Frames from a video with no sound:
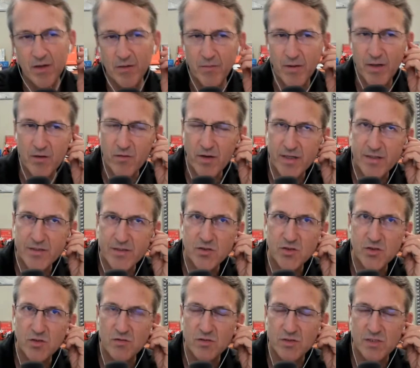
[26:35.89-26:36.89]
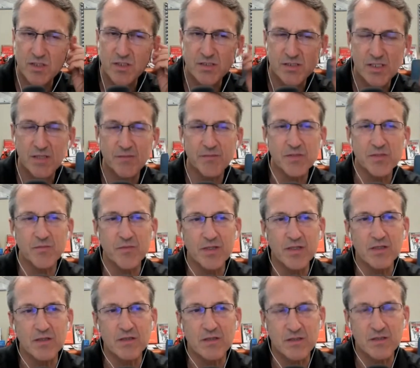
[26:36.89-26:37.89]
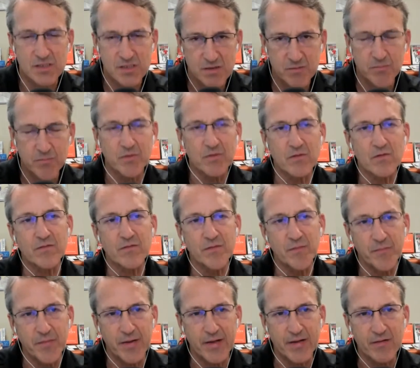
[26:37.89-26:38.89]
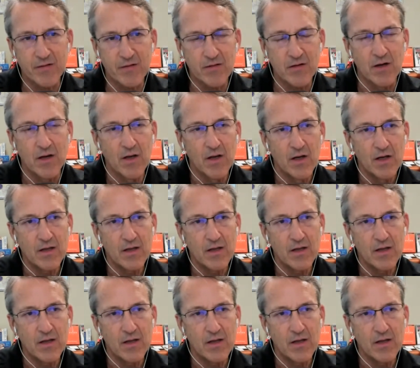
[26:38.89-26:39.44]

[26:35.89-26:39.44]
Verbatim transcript: about gratitude journals and it seems to be the simpler the better